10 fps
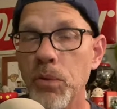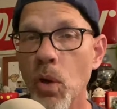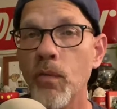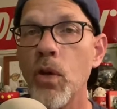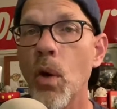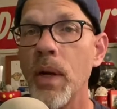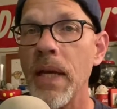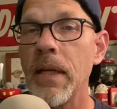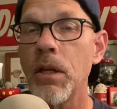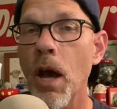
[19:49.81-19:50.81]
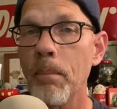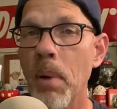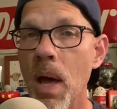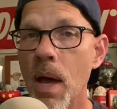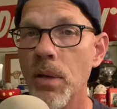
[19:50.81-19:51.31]
So if you go to
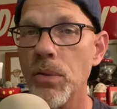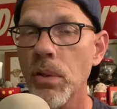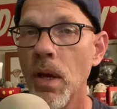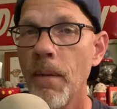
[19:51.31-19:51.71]
enid.buzz,